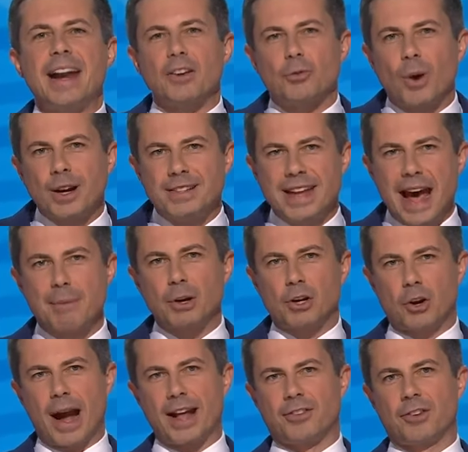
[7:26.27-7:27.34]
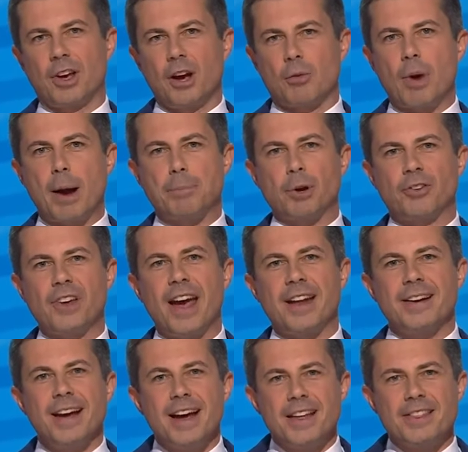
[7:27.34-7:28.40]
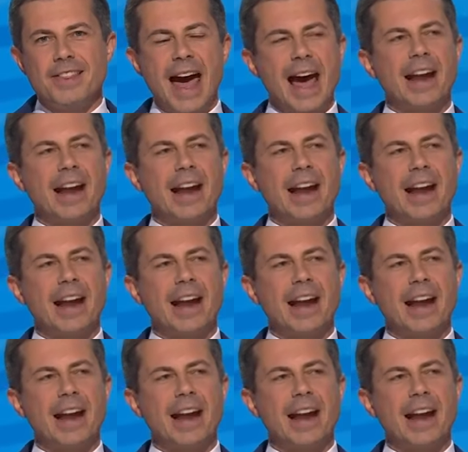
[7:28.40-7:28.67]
That is what Democrats represent.